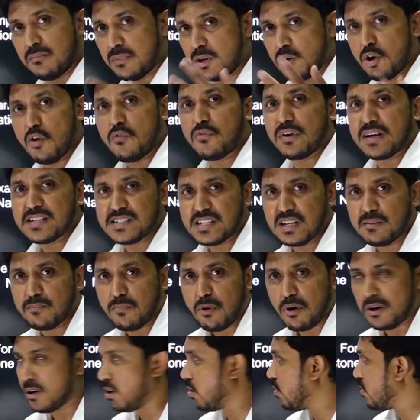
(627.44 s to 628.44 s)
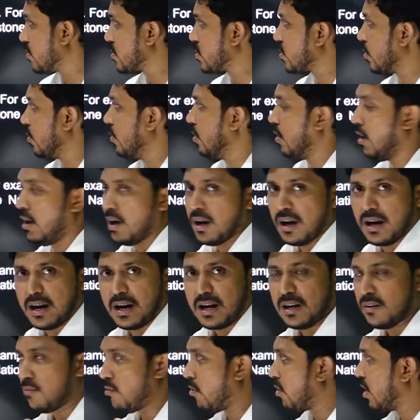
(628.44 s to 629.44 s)
below freezing point also
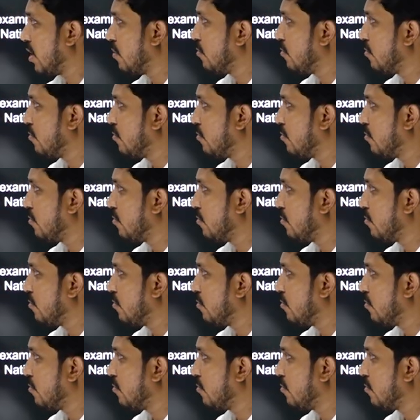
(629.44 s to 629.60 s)
and what